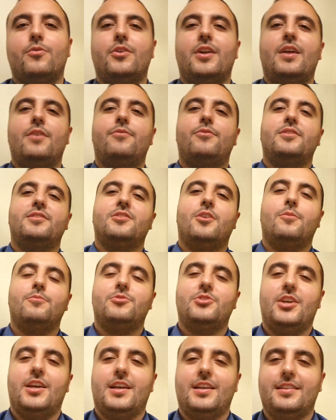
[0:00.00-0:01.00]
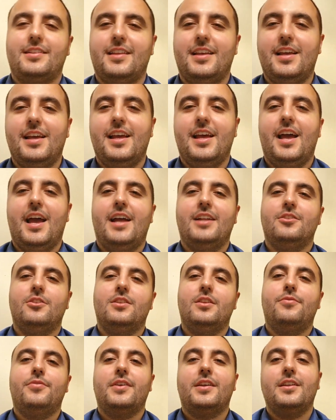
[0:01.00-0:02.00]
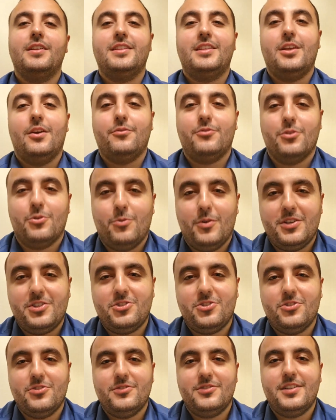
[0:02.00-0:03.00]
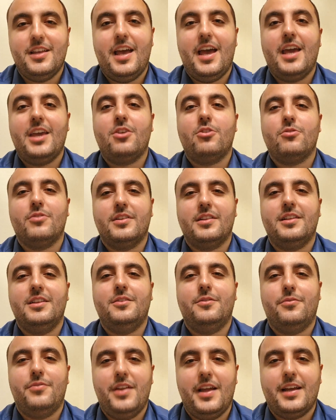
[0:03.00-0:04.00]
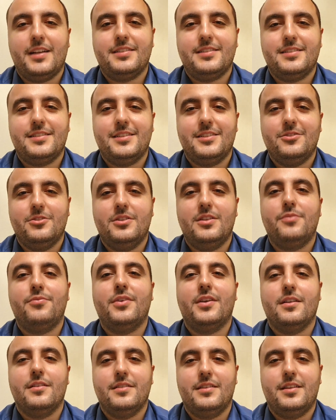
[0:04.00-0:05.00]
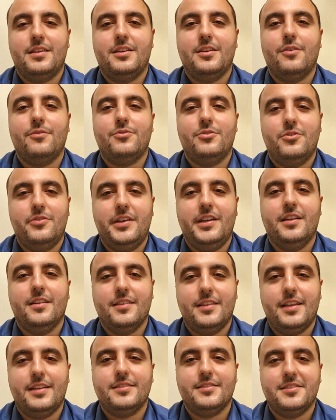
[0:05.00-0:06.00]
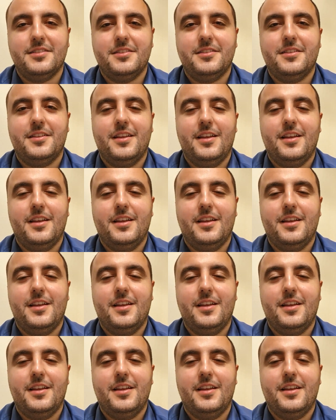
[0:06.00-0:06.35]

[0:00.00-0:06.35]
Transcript: over every subject and the difficulty of the questions accurately reflects the difficulty of the real test.